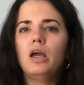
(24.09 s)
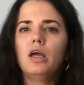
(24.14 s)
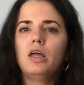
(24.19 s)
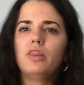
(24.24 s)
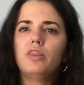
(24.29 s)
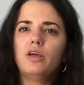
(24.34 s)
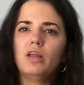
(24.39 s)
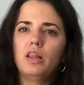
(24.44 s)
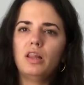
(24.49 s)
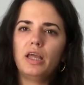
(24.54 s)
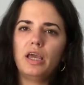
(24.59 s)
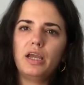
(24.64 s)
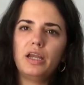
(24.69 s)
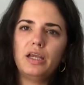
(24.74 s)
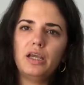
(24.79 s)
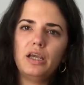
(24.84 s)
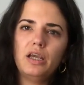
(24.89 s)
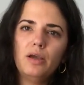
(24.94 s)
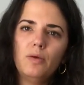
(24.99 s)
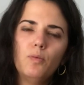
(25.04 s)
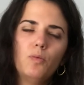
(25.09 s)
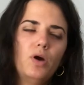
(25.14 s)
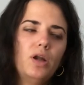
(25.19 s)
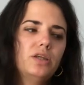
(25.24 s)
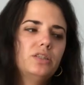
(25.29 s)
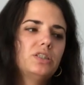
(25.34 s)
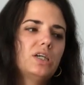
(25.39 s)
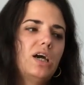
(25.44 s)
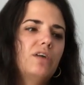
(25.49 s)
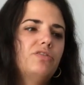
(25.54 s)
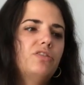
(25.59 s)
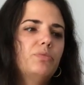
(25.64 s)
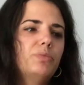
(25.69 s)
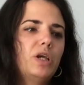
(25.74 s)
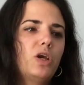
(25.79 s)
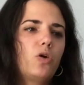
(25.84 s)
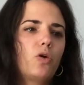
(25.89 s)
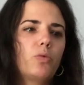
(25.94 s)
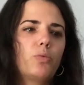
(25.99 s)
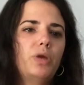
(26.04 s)
The lady wanted to offer me
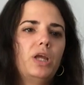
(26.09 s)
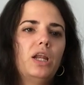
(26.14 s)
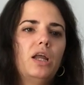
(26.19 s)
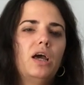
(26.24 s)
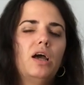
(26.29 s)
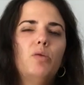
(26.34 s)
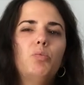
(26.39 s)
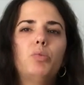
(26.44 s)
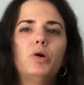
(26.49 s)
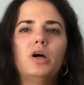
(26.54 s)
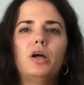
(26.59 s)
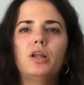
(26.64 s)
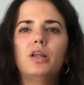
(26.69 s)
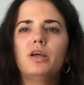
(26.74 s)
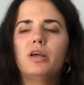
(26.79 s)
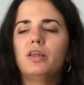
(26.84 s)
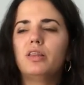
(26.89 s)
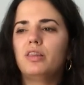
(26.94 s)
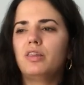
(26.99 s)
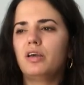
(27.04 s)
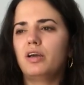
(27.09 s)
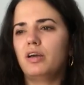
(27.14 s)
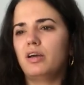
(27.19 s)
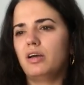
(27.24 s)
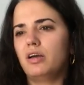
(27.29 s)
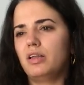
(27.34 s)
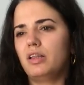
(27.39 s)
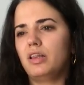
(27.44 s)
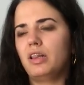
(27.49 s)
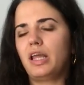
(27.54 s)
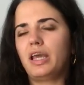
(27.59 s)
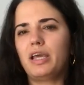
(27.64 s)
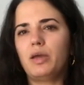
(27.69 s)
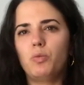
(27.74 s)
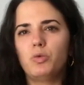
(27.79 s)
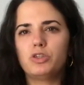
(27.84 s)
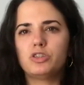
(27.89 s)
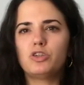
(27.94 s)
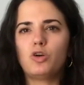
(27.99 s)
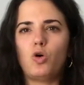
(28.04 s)
corvina, but it
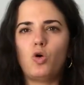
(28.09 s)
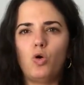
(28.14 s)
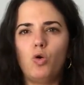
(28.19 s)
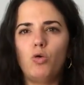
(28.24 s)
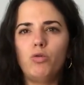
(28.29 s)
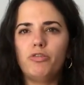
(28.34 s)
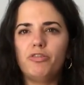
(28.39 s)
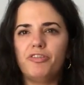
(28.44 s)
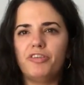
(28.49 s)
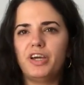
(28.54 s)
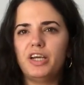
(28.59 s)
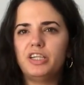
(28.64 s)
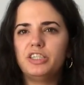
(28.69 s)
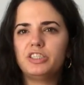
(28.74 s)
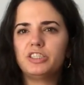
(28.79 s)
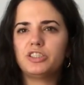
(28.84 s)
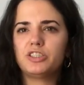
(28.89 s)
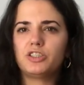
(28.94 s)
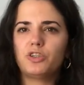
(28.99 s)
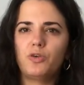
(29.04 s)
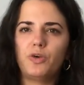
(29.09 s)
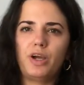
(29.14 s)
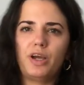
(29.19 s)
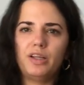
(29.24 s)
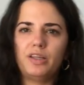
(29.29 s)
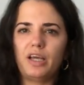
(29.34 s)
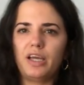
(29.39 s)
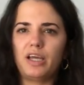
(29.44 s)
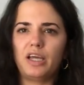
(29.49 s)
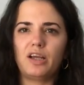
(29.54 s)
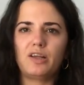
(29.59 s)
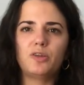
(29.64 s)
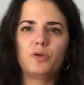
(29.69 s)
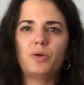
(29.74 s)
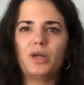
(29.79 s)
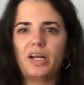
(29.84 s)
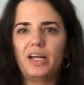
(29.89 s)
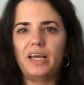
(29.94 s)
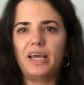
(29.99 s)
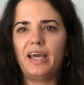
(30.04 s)
was the whole fish, so it like
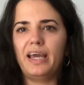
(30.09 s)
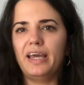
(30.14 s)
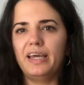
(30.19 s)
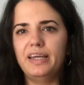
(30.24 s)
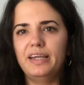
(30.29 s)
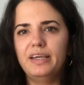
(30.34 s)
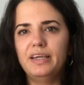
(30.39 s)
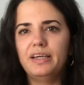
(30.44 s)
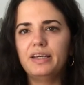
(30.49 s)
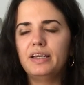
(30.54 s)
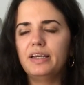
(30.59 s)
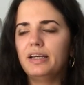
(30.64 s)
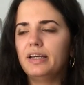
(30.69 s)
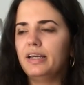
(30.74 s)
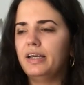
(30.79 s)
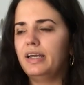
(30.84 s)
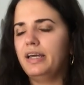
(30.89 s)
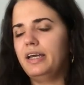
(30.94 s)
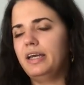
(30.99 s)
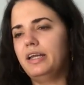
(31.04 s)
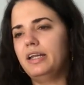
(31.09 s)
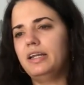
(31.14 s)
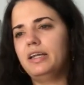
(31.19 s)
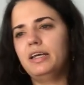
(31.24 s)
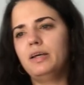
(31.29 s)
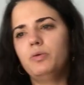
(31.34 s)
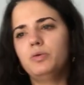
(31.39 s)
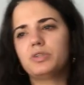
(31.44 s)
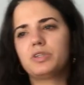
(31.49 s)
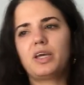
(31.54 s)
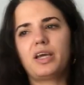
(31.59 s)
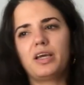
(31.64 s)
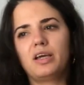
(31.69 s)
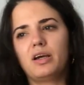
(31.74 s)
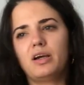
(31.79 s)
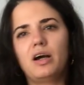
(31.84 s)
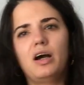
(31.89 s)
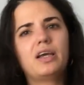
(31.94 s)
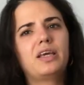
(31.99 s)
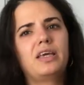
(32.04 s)
included head, and it was like
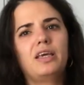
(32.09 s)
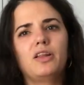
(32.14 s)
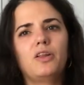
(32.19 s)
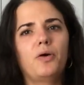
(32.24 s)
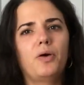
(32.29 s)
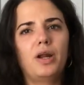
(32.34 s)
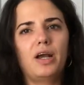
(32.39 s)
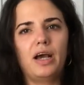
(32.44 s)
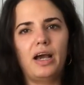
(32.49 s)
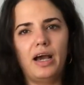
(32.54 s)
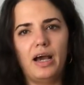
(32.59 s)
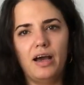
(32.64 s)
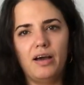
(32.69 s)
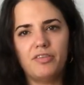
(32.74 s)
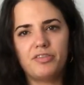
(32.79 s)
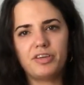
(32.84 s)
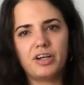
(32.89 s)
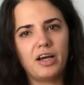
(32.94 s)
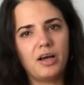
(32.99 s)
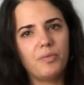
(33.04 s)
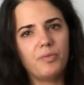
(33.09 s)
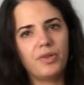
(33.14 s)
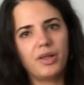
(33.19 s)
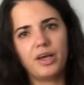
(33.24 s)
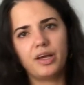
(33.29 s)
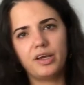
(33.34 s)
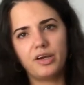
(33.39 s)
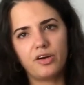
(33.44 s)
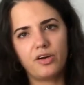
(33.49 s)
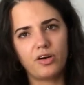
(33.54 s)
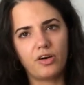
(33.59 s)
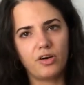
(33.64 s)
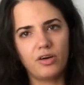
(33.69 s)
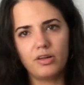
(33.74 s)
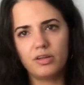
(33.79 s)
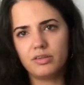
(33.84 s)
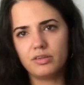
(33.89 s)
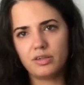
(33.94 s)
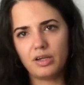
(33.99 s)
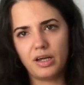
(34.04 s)
1.5 kilos, and I'm like, girl,
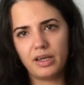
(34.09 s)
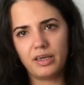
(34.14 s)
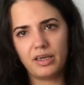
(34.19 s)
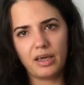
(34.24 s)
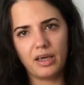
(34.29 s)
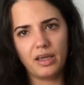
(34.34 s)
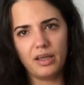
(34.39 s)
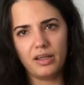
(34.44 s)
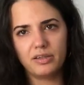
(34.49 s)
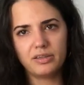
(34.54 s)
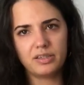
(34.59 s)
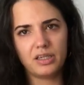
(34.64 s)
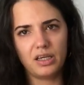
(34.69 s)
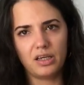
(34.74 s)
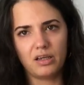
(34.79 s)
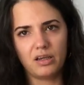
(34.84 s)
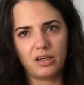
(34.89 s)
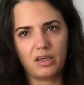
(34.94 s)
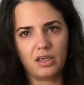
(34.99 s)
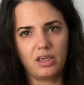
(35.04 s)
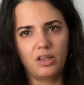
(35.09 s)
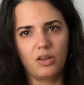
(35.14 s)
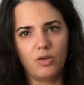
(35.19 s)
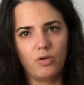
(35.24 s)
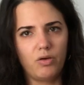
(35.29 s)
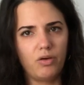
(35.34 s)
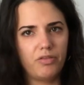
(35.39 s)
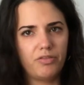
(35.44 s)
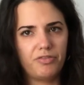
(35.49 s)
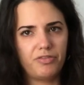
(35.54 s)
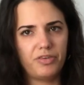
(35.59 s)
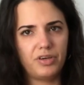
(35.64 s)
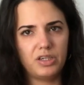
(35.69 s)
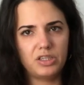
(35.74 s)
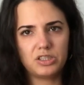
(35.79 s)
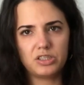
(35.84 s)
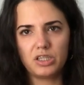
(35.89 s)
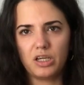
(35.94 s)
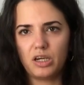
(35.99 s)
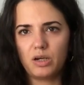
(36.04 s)
I can't take 1 kilo of
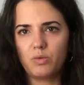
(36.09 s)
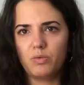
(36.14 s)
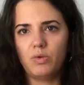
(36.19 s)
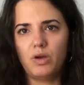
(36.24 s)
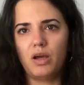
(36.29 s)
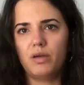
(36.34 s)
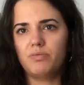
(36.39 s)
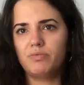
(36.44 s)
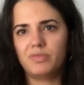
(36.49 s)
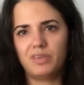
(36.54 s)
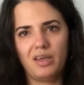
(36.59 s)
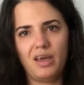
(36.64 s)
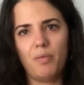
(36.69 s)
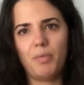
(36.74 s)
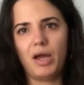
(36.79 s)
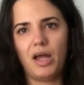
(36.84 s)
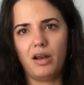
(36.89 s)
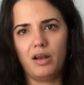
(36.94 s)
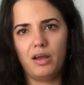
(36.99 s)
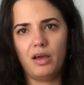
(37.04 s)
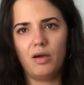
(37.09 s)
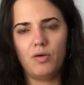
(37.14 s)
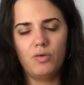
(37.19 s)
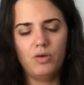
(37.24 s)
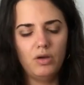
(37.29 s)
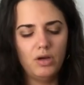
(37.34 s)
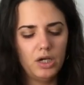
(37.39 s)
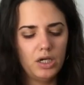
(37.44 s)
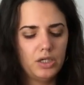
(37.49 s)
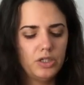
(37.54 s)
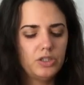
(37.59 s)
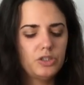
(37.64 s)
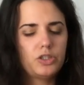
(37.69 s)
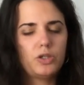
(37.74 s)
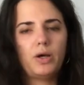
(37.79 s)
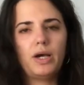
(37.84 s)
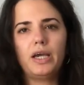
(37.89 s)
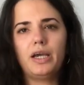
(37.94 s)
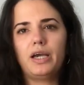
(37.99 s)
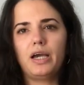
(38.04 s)
fish, like, come on now. So
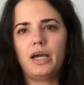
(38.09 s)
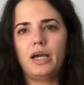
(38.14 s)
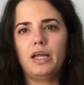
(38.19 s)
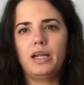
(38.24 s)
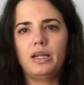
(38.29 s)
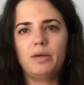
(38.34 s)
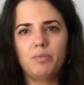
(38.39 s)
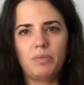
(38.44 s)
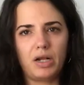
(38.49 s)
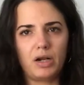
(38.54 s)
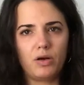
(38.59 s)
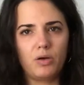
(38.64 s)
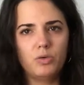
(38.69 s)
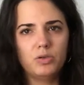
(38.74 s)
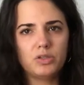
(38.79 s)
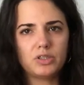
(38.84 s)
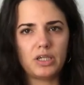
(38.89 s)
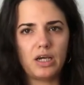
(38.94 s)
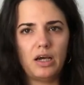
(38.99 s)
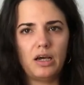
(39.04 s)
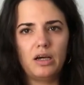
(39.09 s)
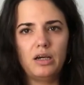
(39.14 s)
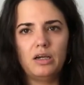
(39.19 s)
I got merluza.